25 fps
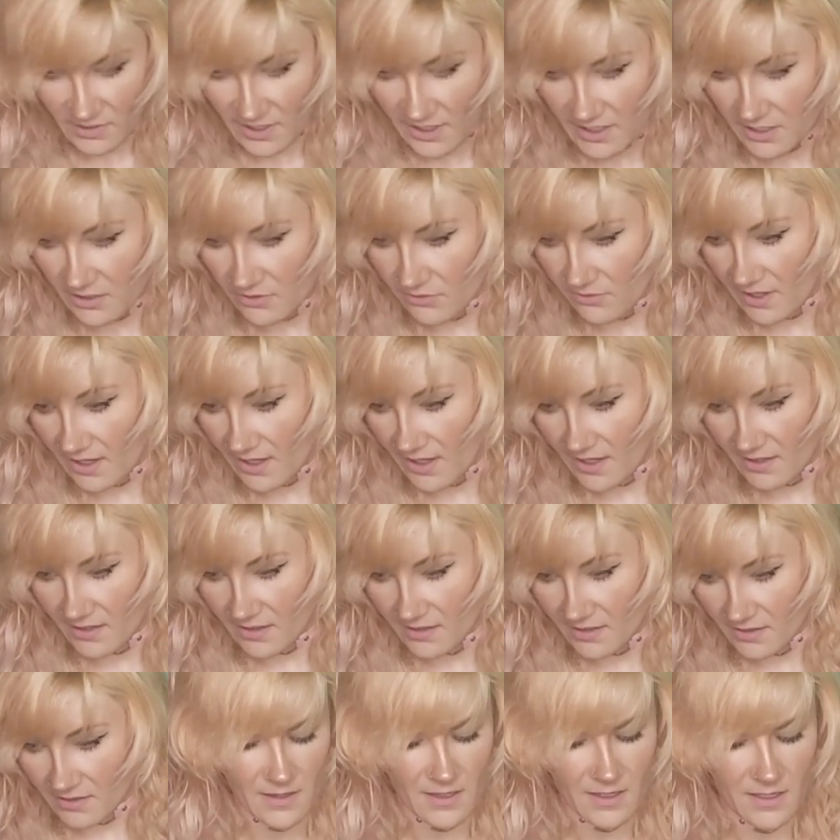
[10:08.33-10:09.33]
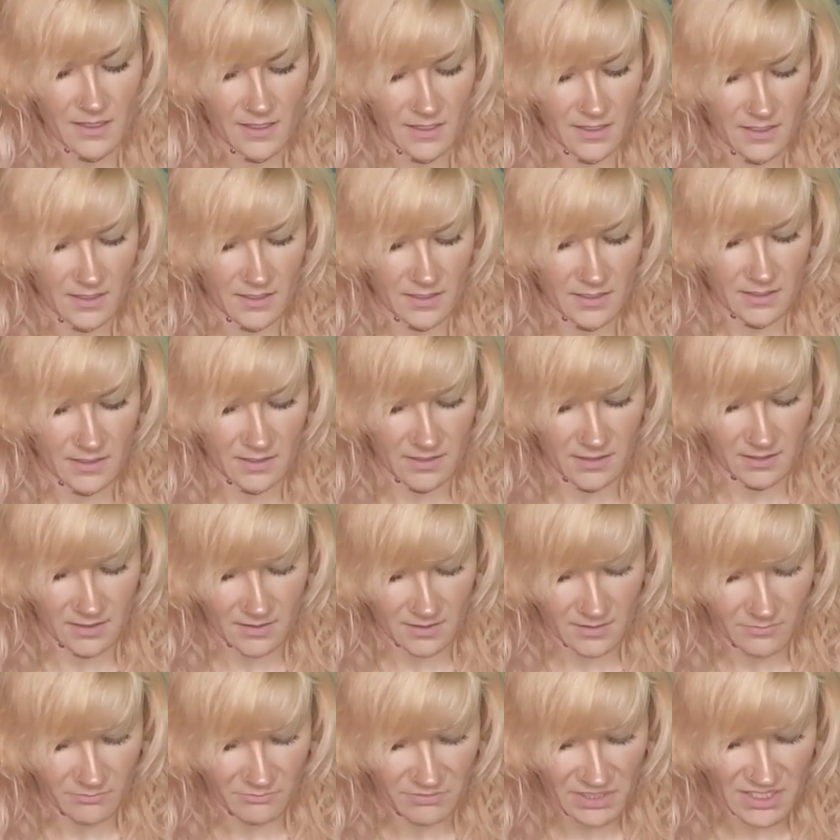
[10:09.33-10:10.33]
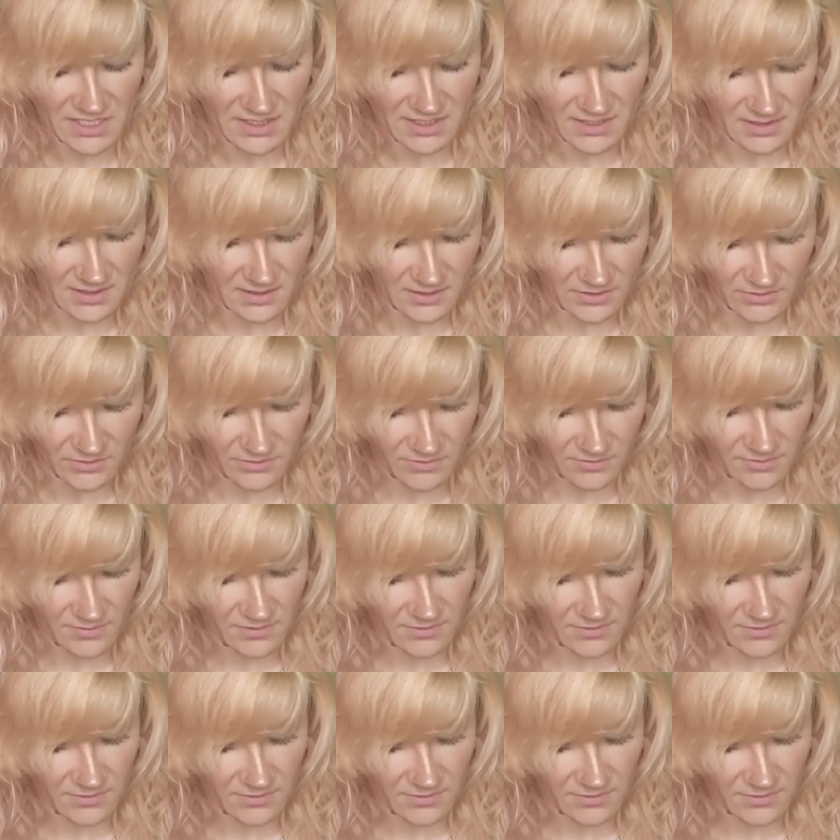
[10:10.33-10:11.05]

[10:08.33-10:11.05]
I can do that. Hey, be still.